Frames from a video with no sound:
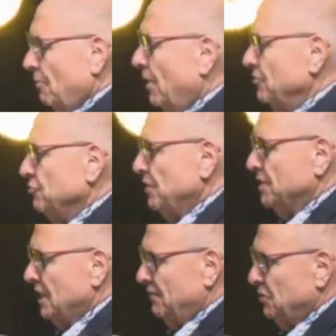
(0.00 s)

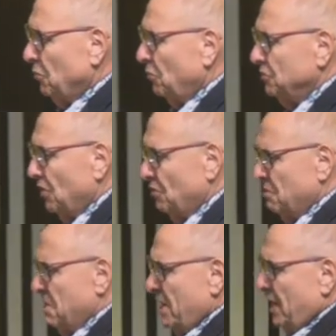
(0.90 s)
127. You all know,
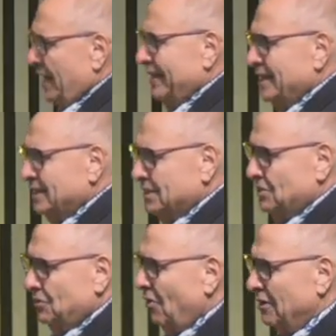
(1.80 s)
unless
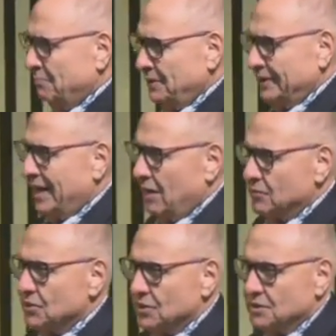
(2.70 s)
God build a
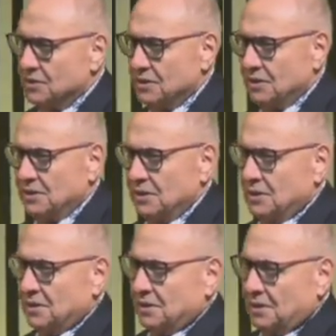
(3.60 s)
house,
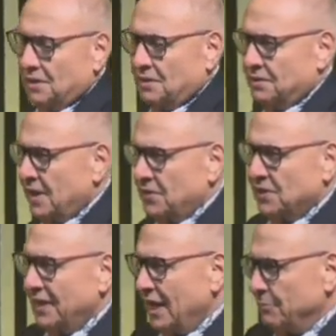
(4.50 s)
they that
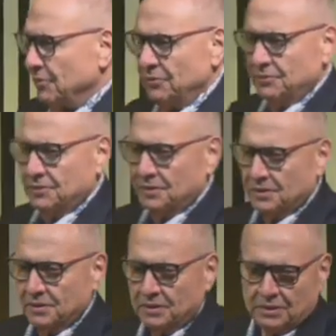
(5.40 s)
labor,
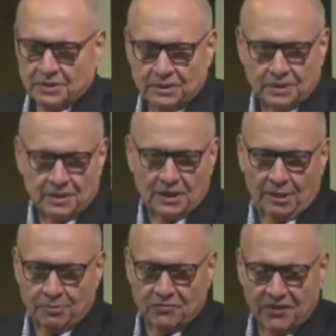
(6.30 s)

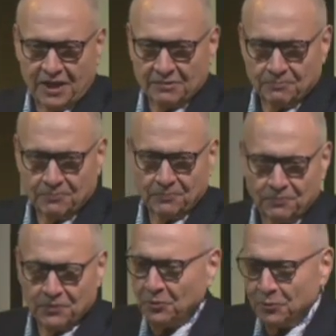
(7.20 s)
labor in vain.
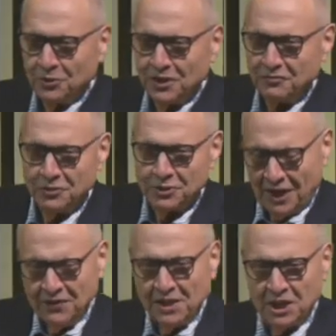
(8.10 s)
You all know that verse.
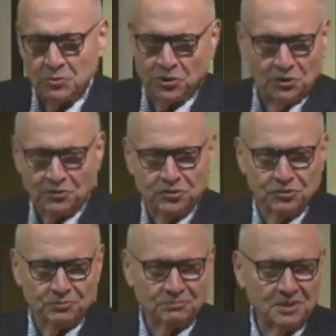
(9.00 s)
And the next one you know
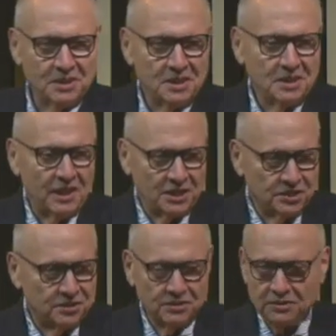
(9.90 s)
too.
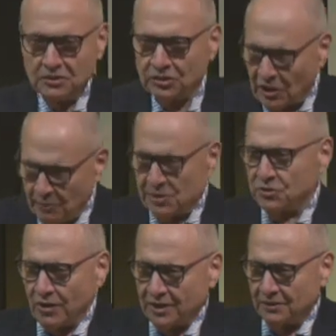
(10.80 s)
That's Solomon's
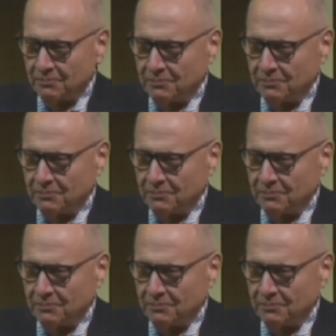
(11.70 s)
writing.